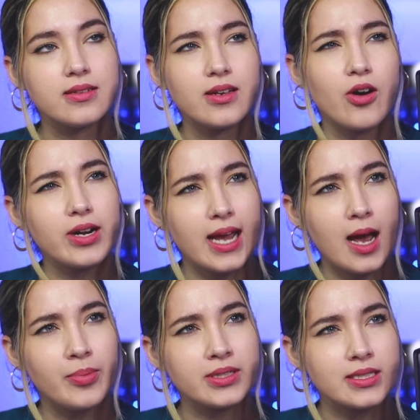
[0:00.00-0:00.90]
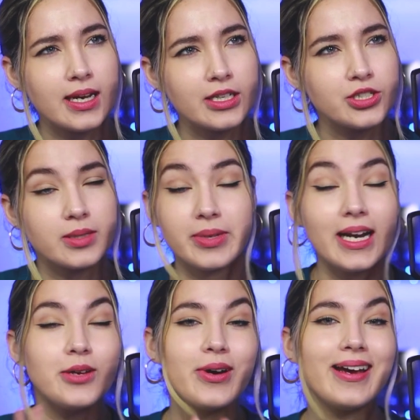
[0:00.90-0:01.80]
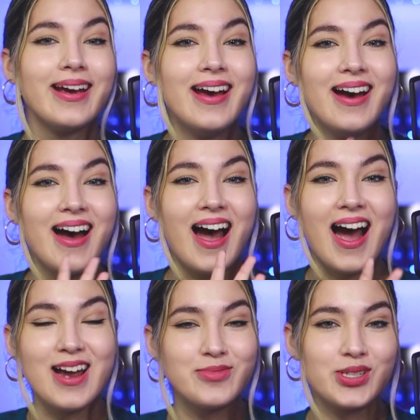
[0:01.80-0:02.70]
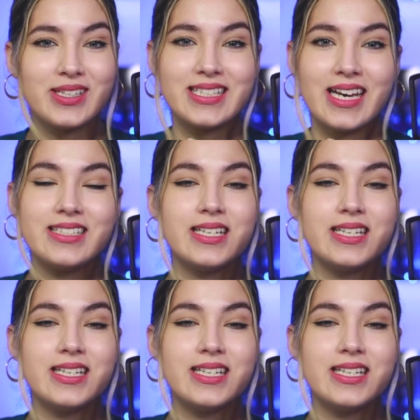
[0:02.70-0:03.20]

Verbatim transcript: It already happened actually, but anyway, I'm so excited.